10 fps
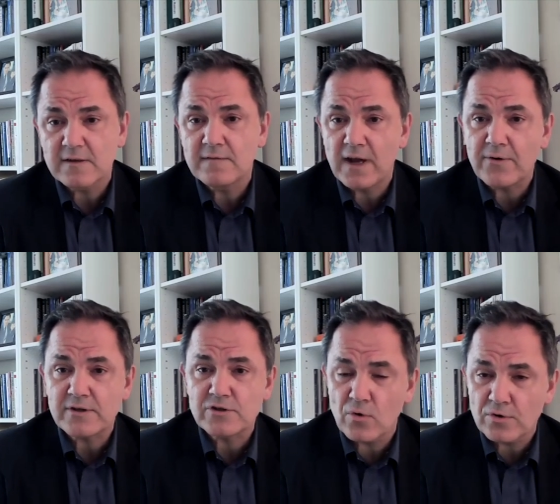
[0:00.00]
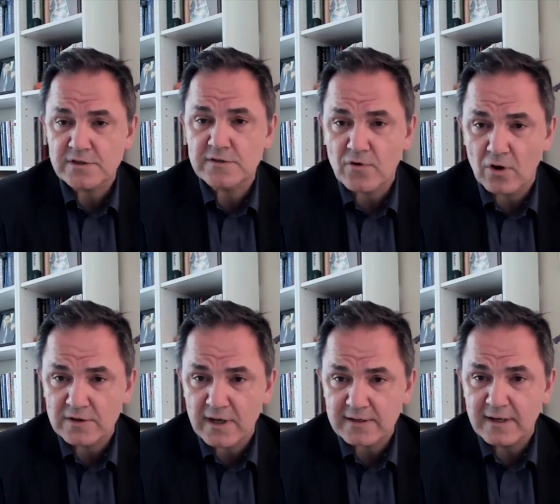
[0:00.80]
various courses of
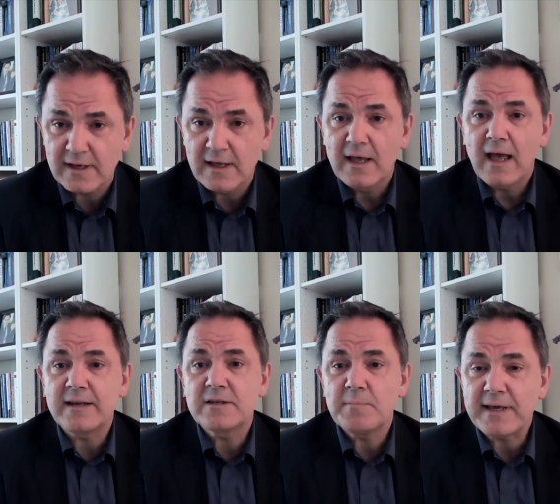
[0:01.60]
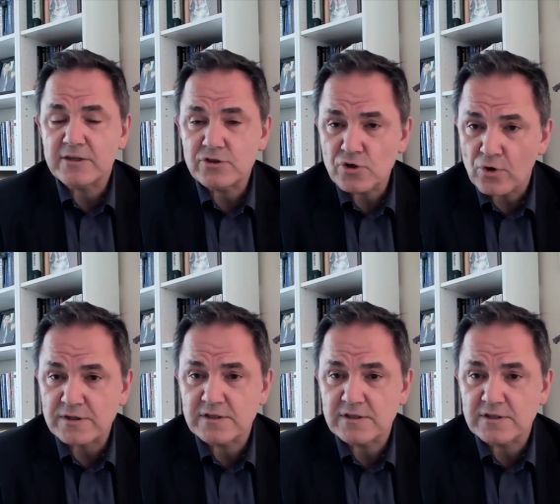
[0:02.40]
conduct, and to make a choice